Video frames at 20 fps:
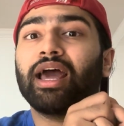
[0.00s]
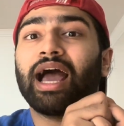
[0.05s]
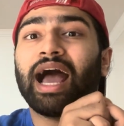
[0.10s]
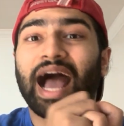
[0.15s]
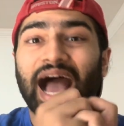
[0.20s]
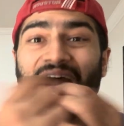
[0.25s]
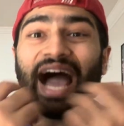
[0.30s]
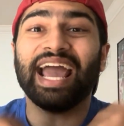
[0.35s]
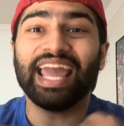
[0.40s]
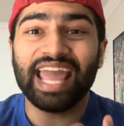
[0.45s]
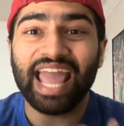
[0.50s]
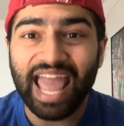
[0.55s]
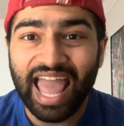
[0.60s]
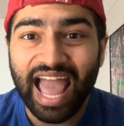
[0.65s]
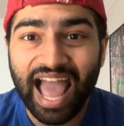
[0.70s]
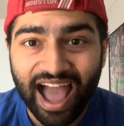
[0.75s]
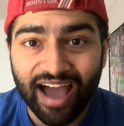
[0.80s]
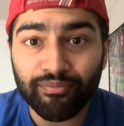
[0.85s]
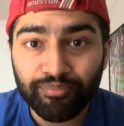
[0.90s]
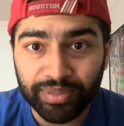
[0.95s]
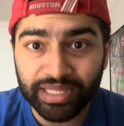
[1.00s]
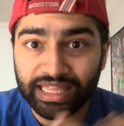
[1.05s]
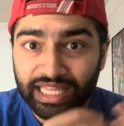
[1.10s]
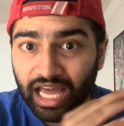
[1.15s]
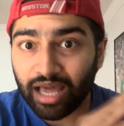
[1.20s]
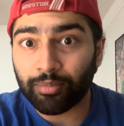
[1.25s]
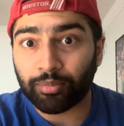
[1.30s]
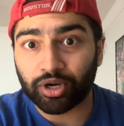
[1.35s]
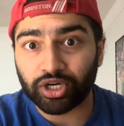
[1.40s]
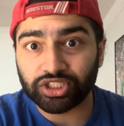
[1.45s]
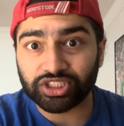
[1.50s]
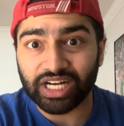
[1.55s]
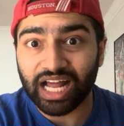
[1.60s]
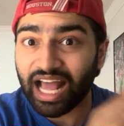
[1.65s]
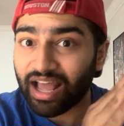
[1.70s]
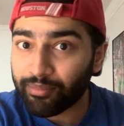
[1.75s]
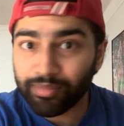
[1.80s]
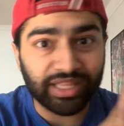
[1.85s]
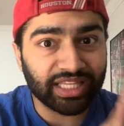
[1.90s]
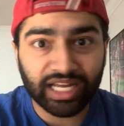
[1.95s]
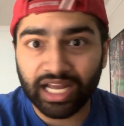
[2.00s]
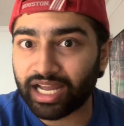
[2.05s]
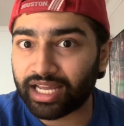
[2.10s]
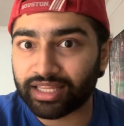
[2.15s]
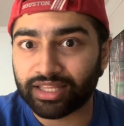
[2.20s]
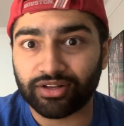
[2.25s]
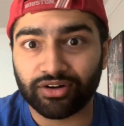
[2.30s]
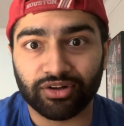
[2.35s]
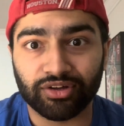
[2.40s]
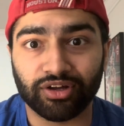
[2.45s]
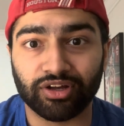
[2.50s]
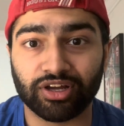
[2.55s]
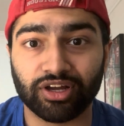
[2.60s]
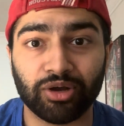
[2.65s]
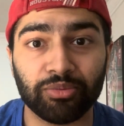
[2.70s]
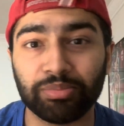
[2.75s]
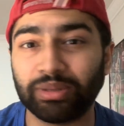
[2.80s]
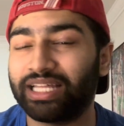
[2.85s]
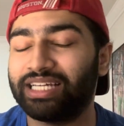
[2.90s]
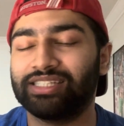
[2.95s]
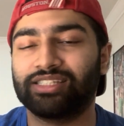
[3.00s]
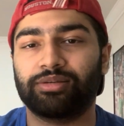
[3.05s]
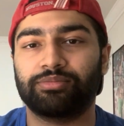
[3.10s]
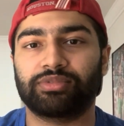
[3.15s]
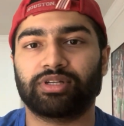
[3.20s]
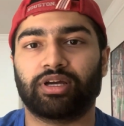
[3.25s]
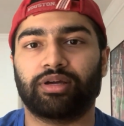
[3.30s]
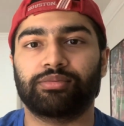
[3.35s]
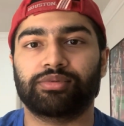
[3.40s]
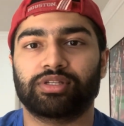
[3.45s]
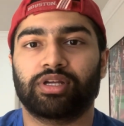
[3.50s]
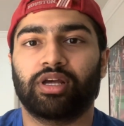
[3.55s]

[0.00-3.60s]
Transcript: I have been that person. I have been the guy that complains sometimes.